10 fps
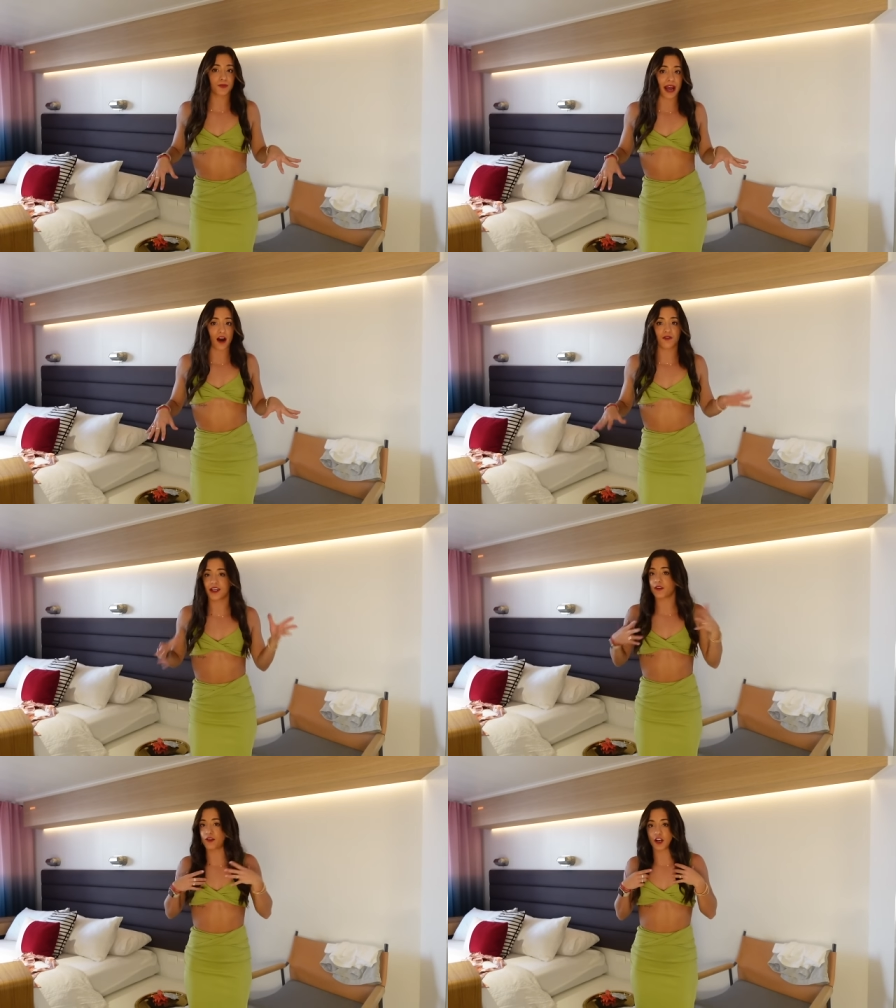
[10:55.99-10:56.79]
my
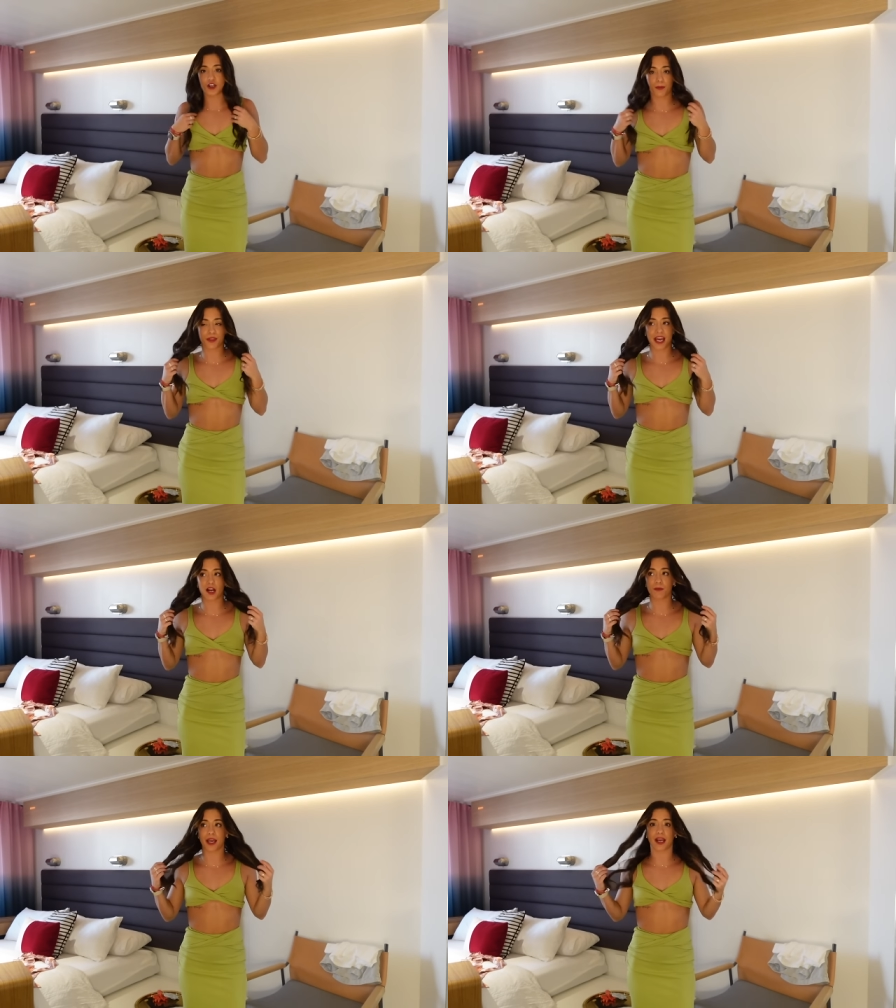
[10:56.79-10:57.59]
outfit, freshened up the hair
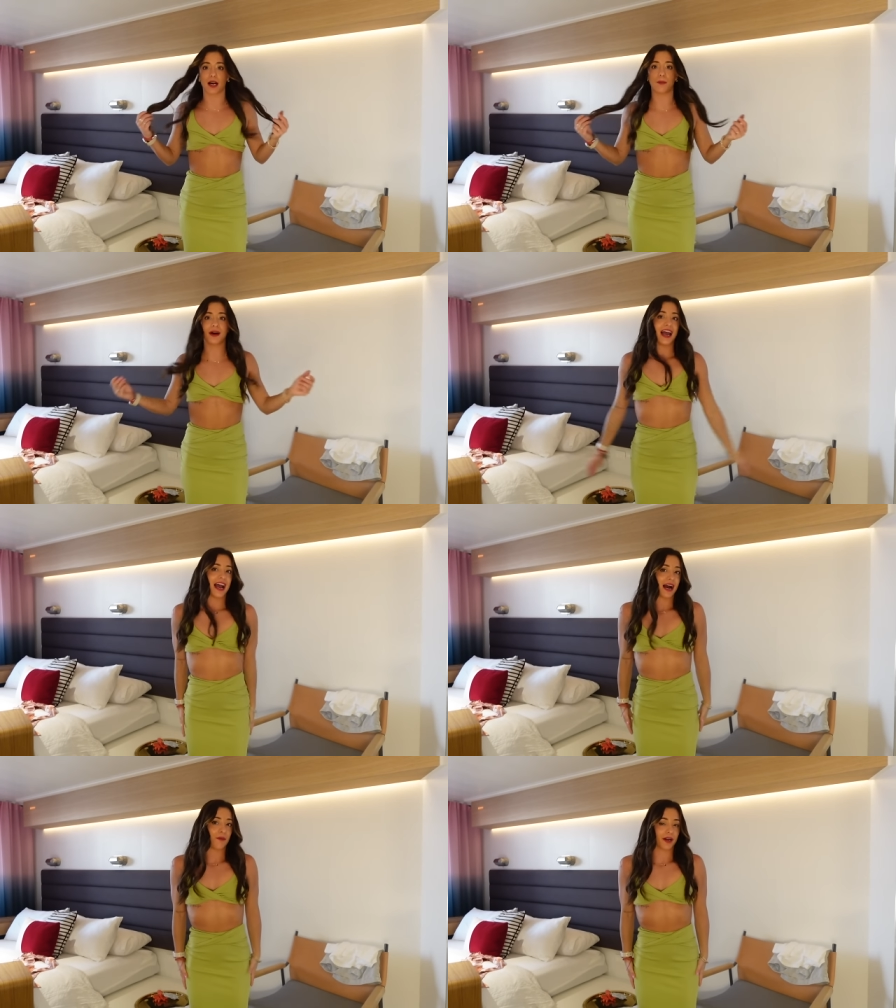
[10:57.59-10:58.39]
and makeup,
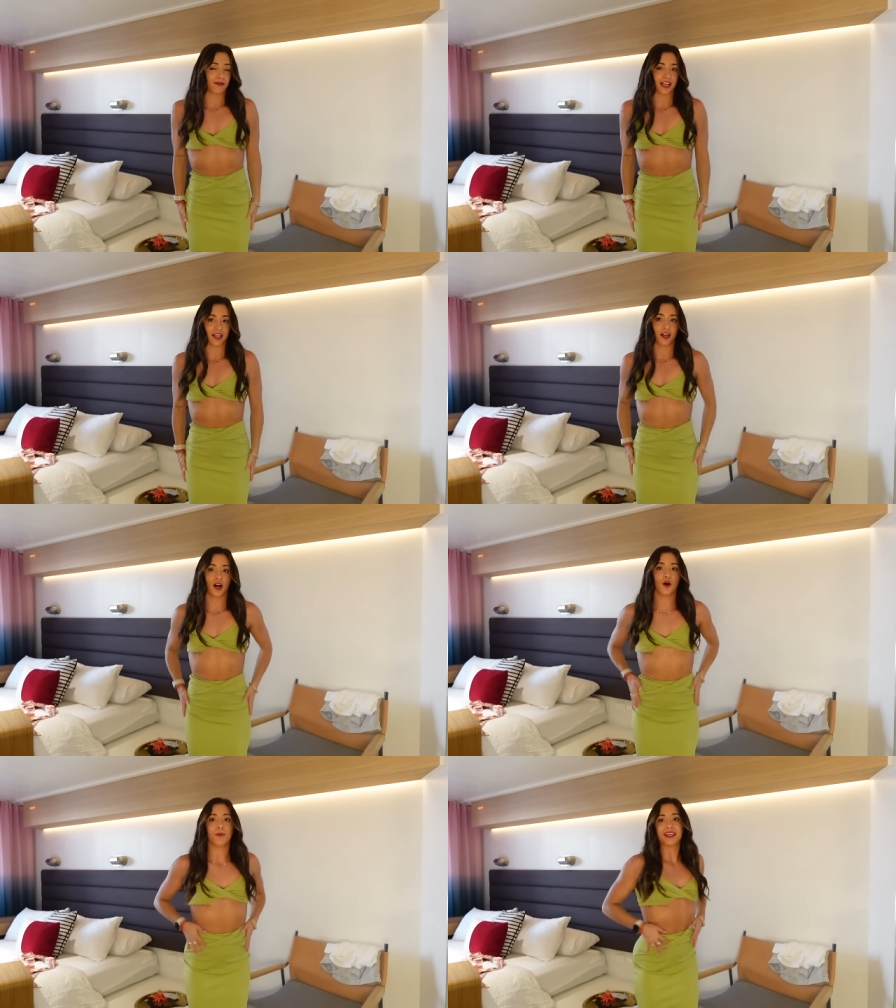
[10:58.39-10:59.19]
and we are ready to
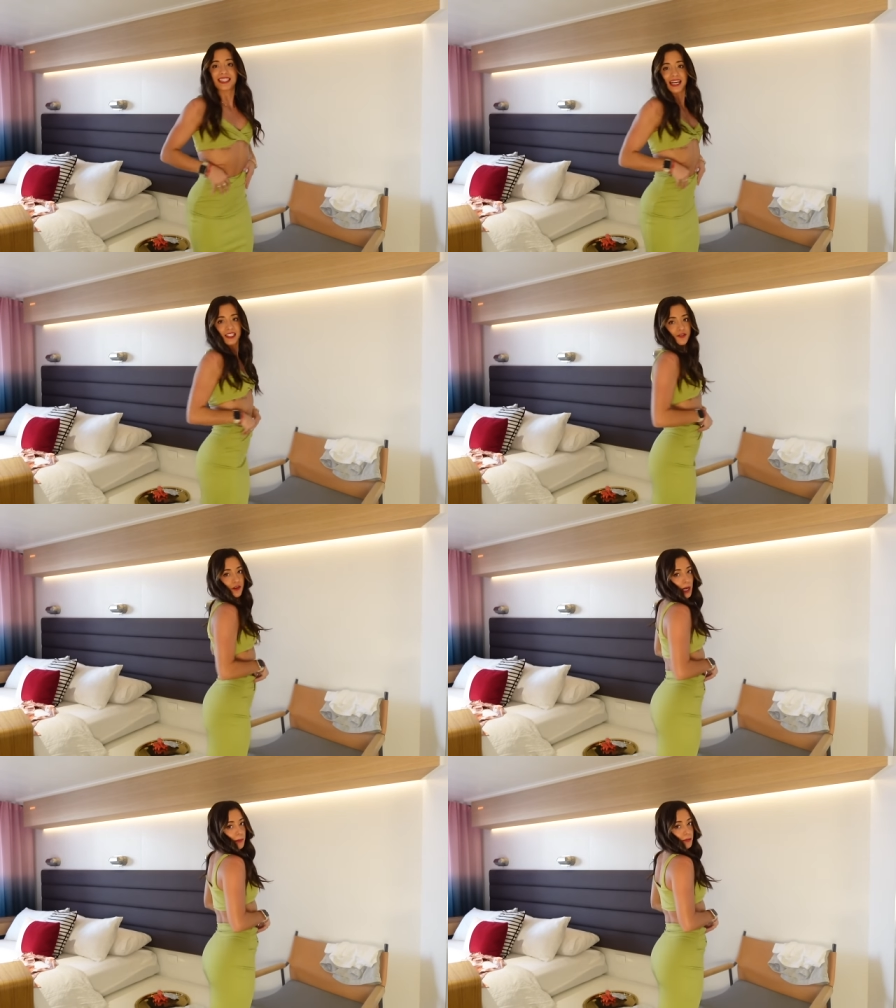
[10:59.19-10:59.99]
go. My set is from